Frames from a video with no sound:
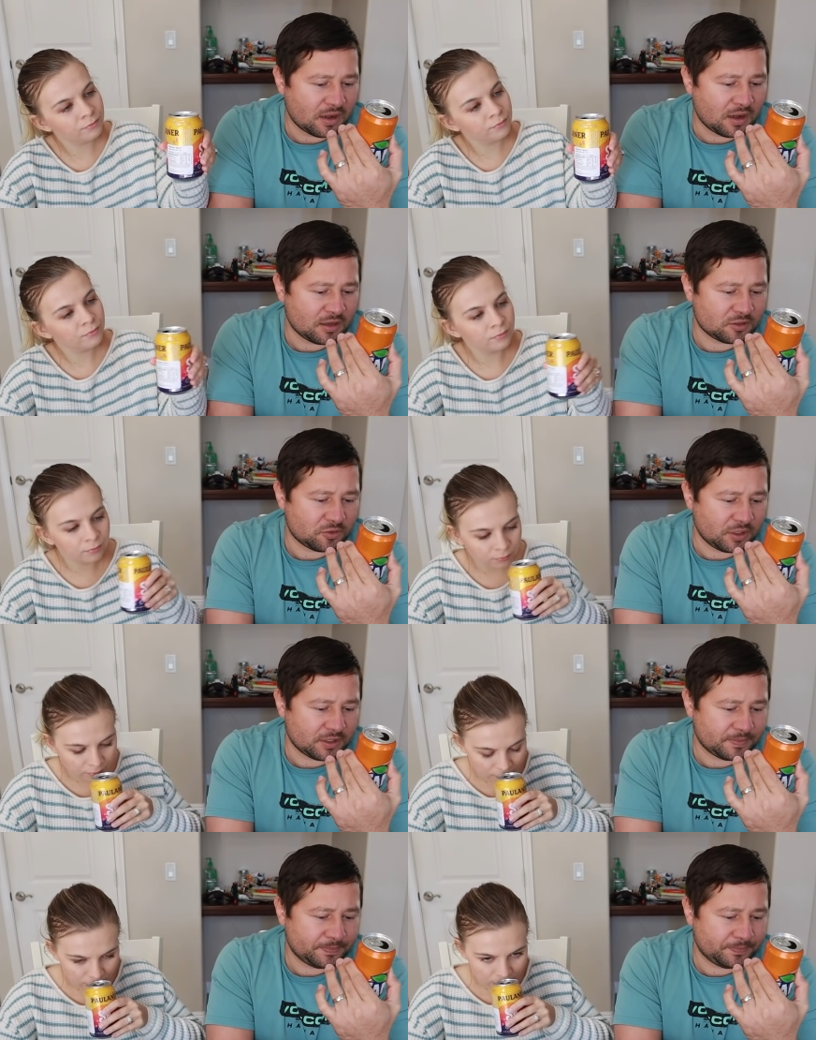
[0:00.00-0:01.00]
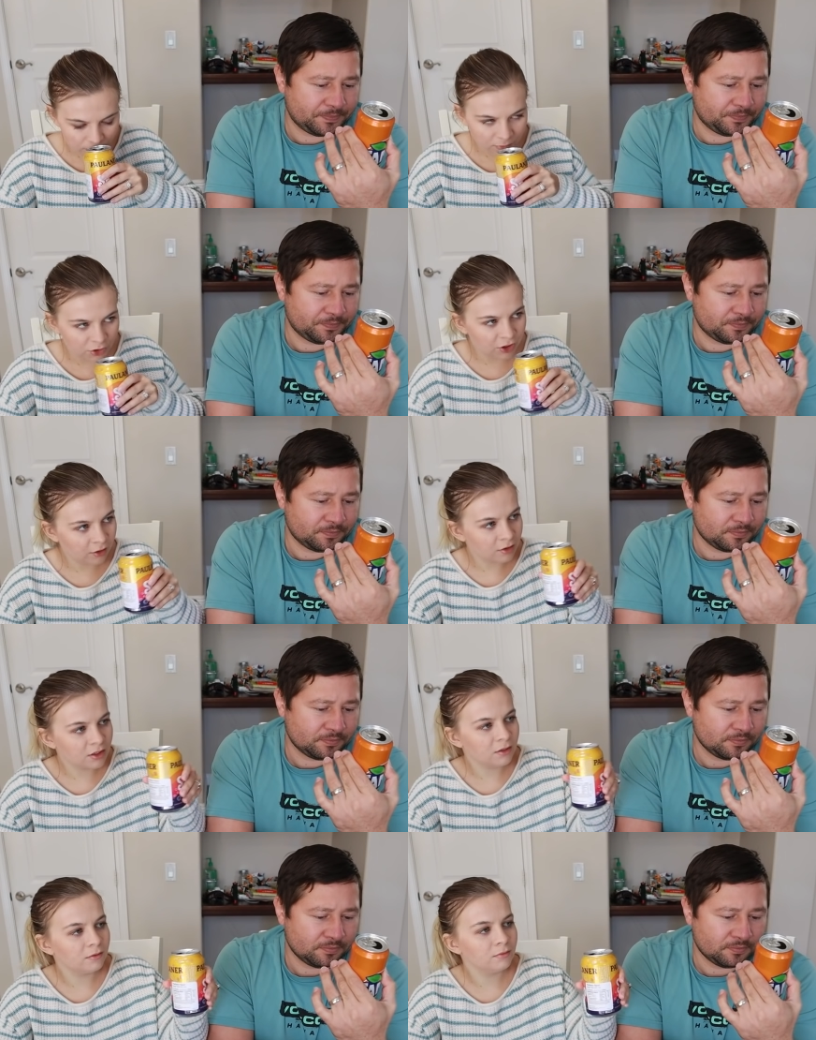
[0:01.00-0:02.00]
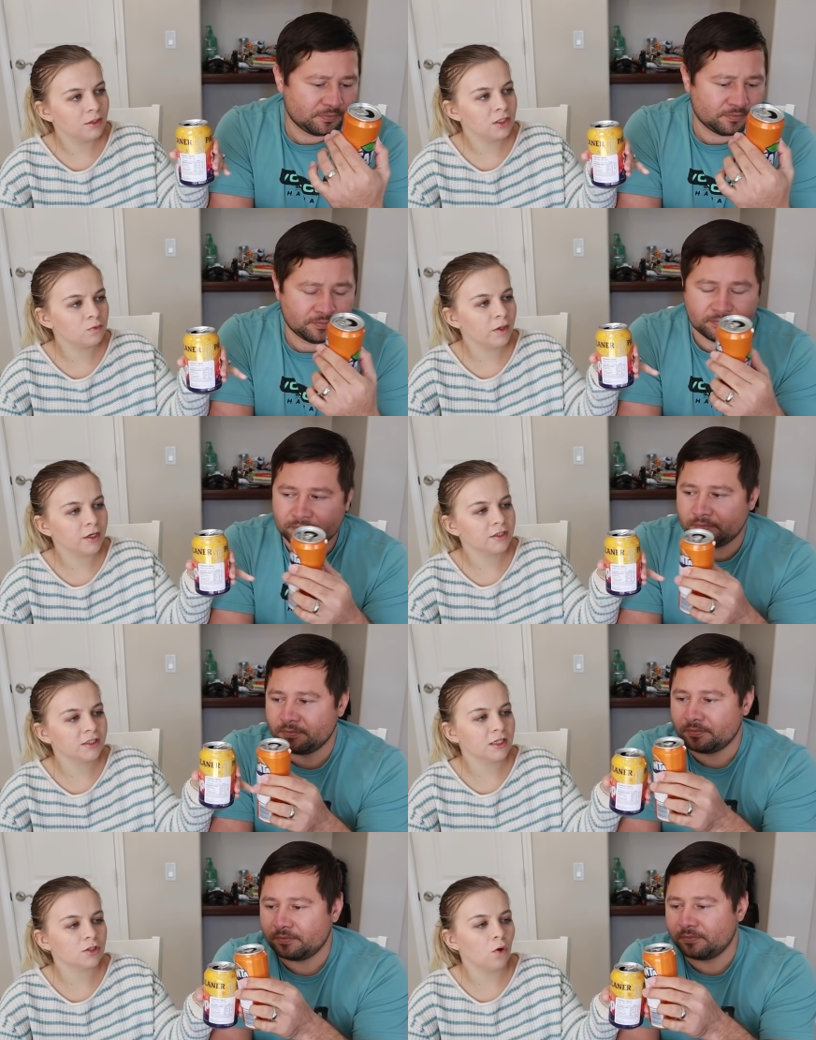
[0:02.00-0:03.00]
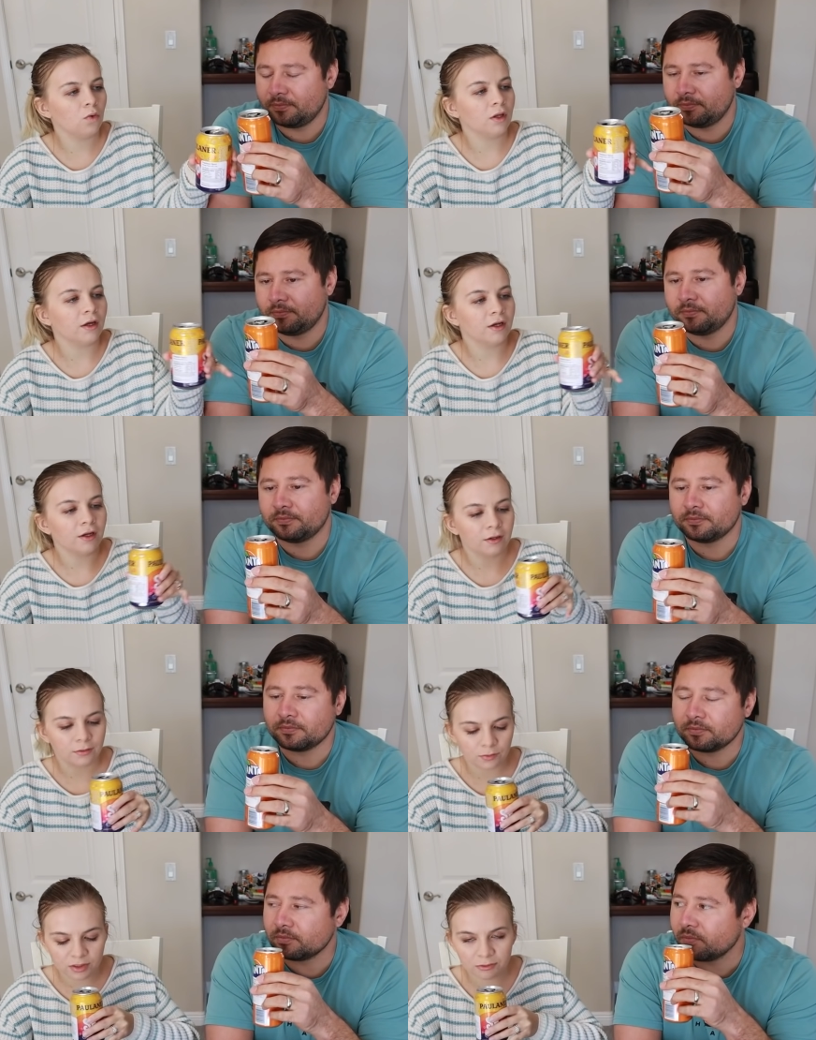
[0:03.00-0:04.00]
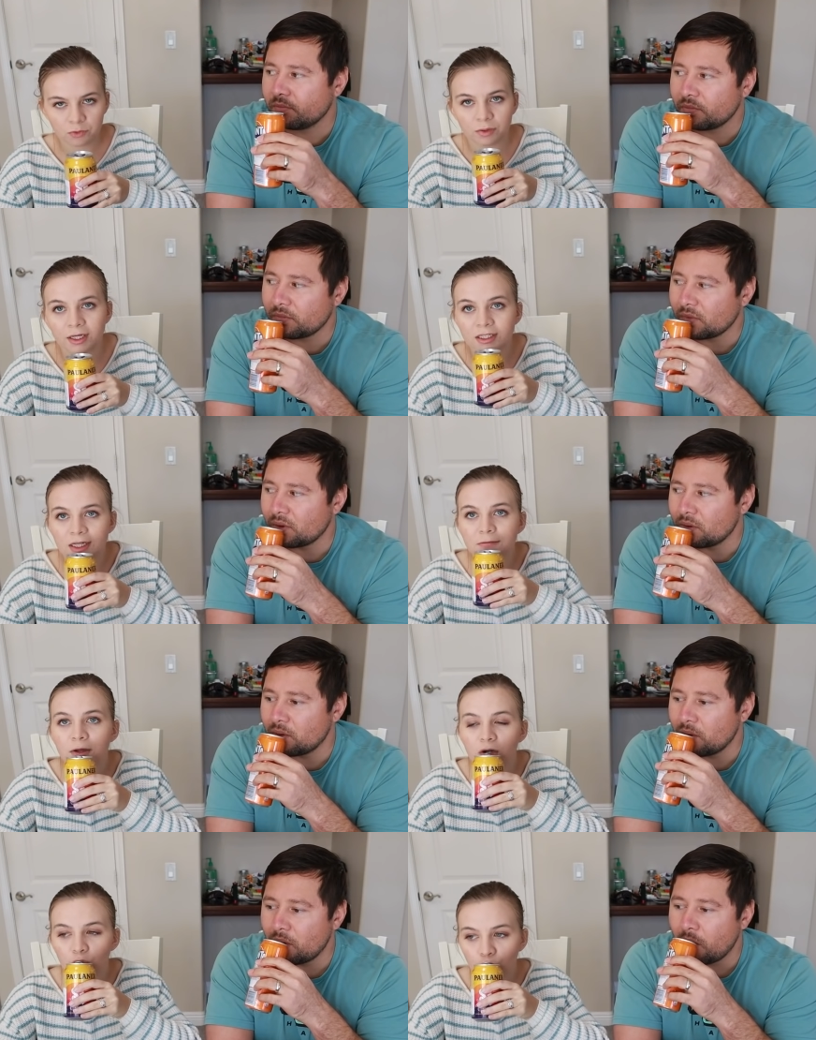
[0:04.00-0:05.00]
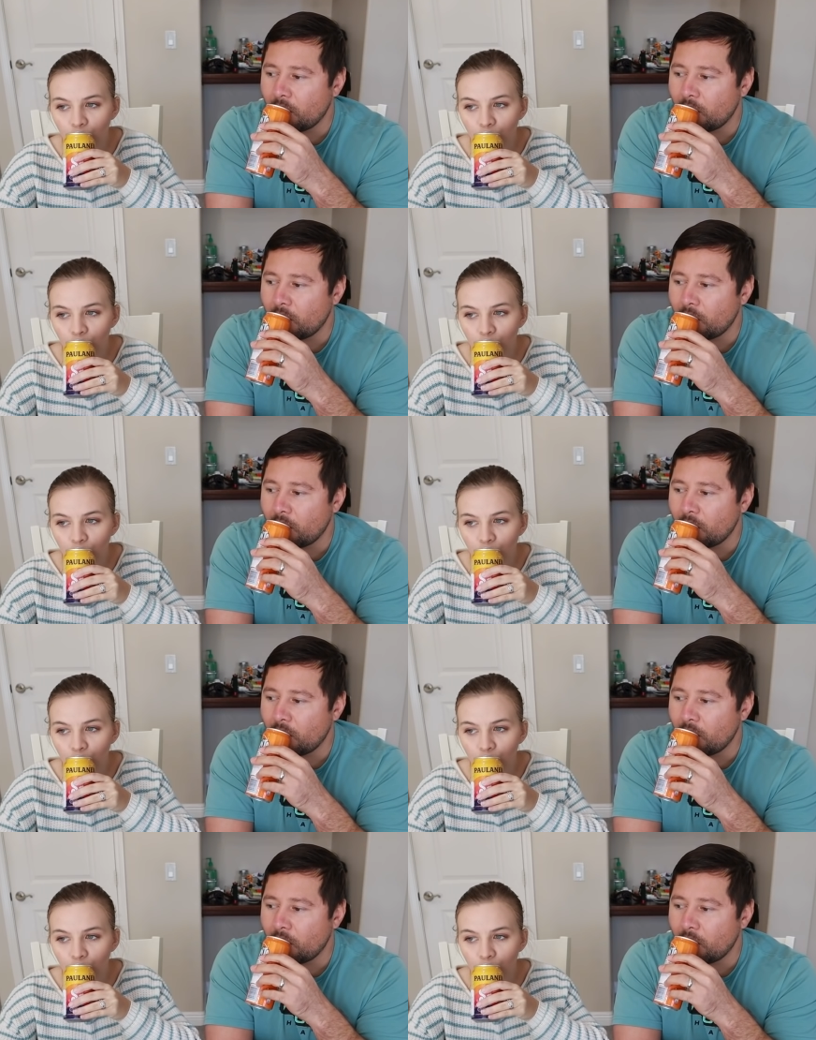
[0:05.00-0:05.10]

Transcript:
Speaker 1: Austria. Cheers. This is weird because this has cola in it. So we'll see which one like tastes better.